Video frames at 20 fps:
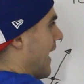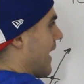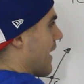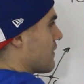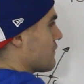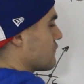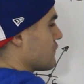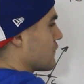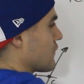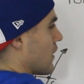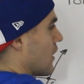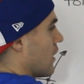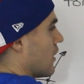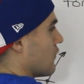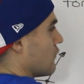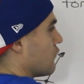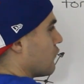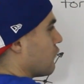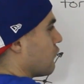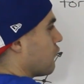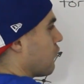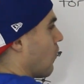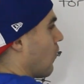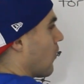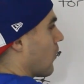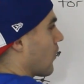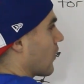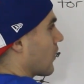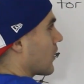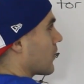f of
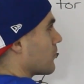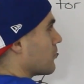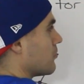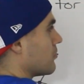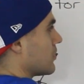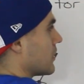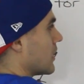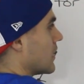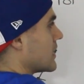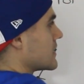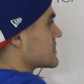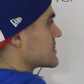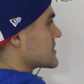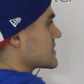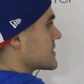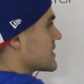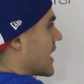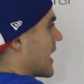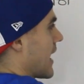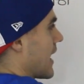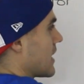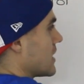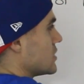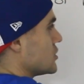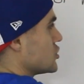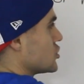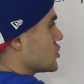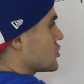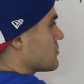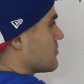4 plus
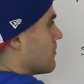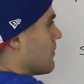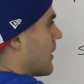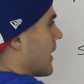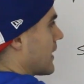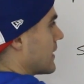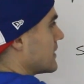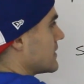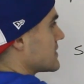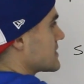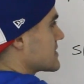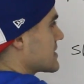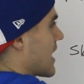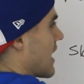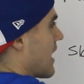h minus